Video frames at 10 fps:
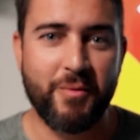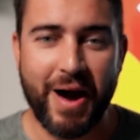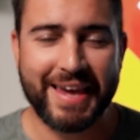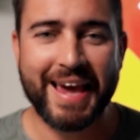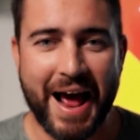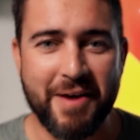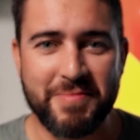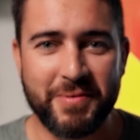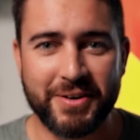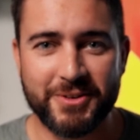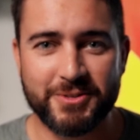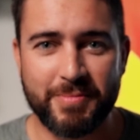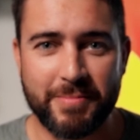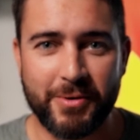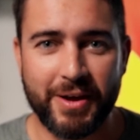Why can't I be one of those
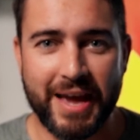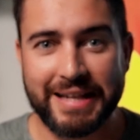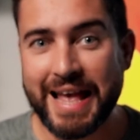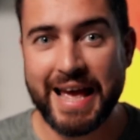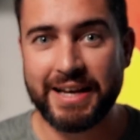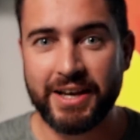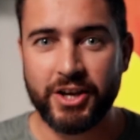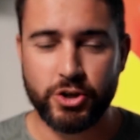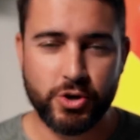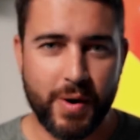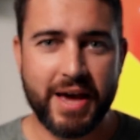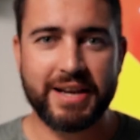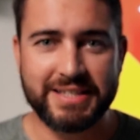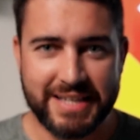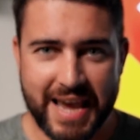people? And then you go ahead
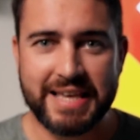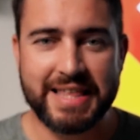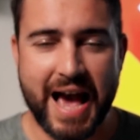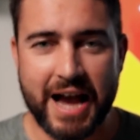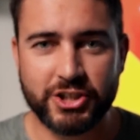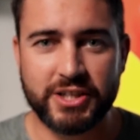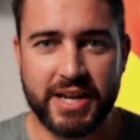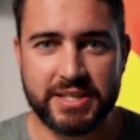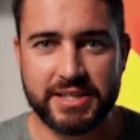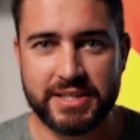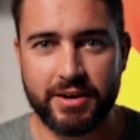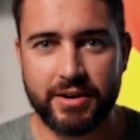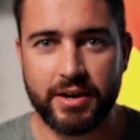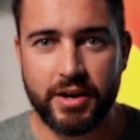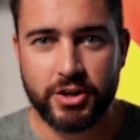and take the action
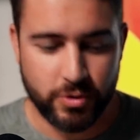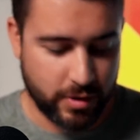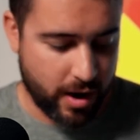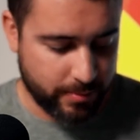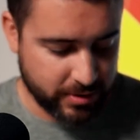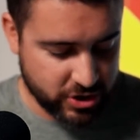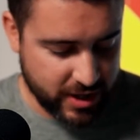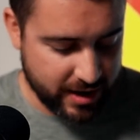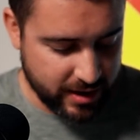necessary to accomplish that.